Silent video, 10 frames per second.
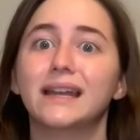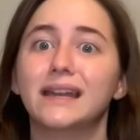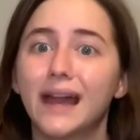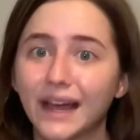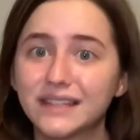
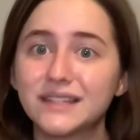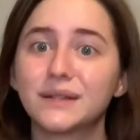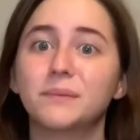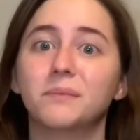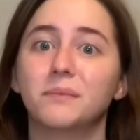next
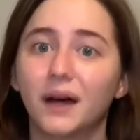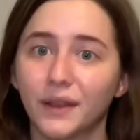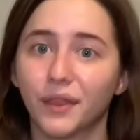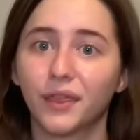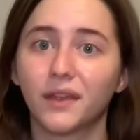
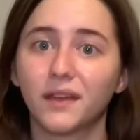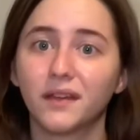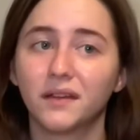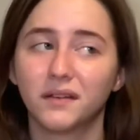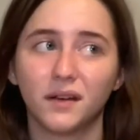month,
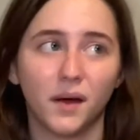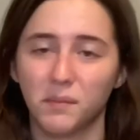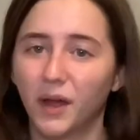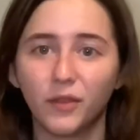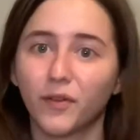a
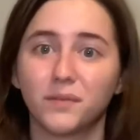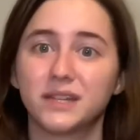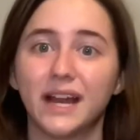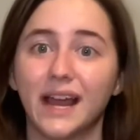month from today.